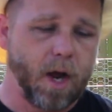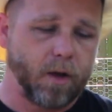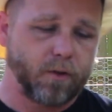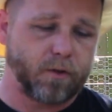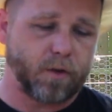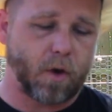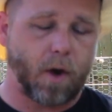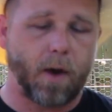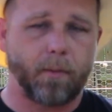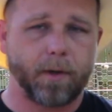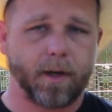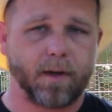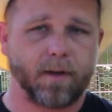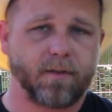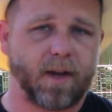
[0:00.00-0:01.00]
So I
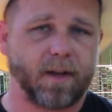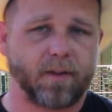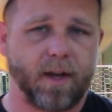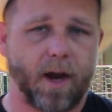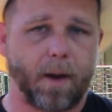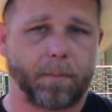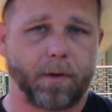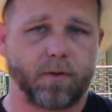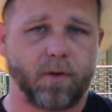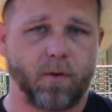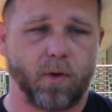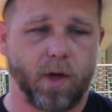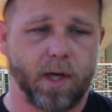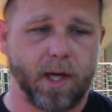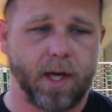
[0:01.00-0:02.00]
wanted to take the
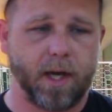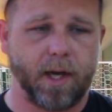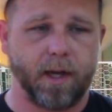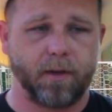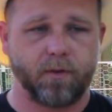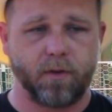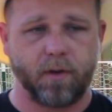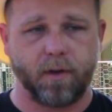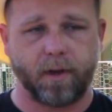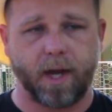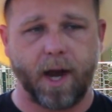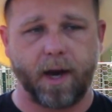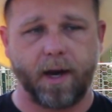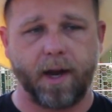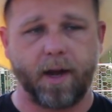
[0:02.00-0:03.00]
opportunity to
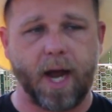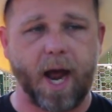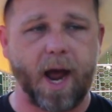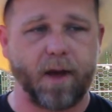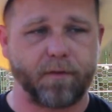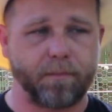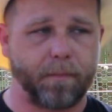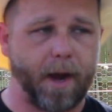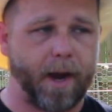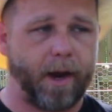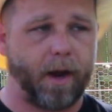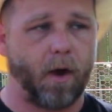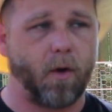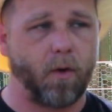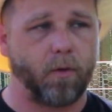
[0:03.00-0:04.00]
kind of have
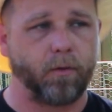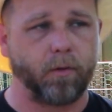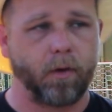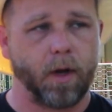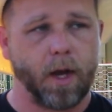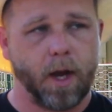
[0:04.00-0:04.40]
my own